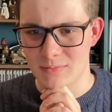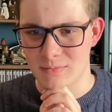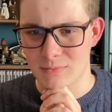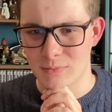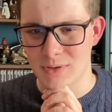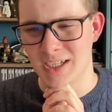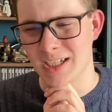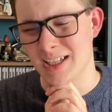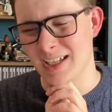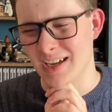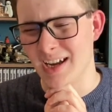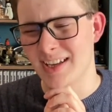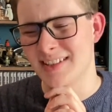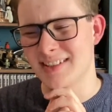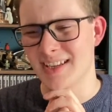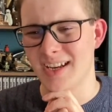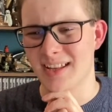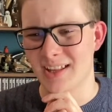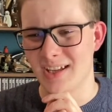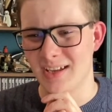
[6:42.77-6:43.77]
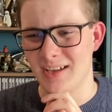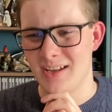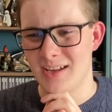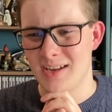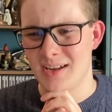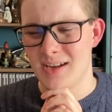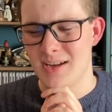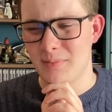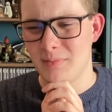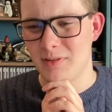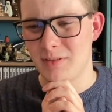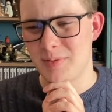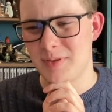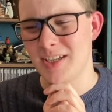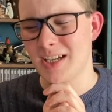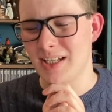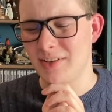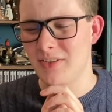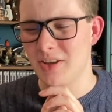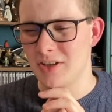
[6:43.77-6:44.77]
Well, I say that but
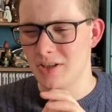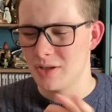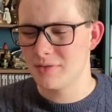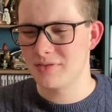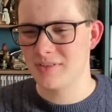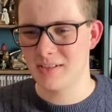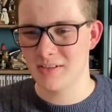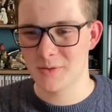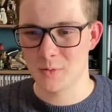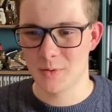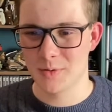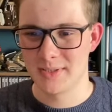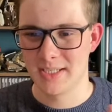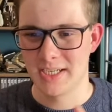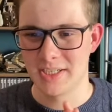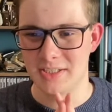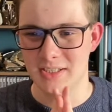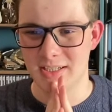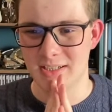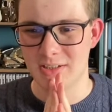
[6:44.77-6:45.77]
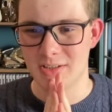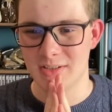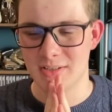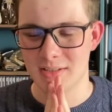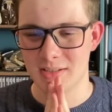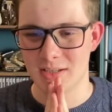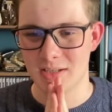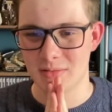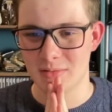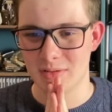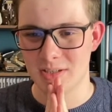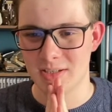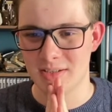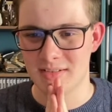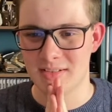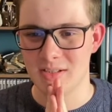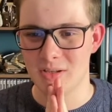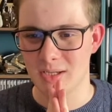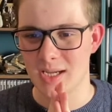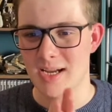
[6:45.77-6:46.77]
particularly for the new series ones actually because you know you
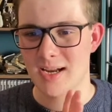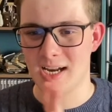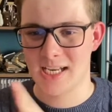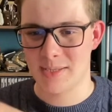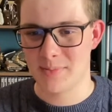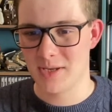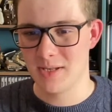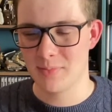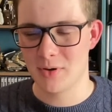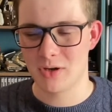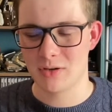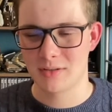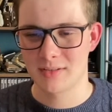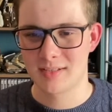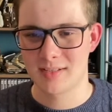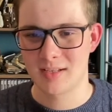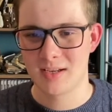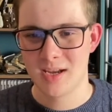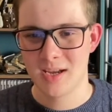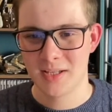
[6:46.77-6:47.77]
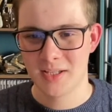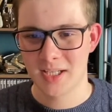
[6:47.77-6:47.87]
still can get them in the box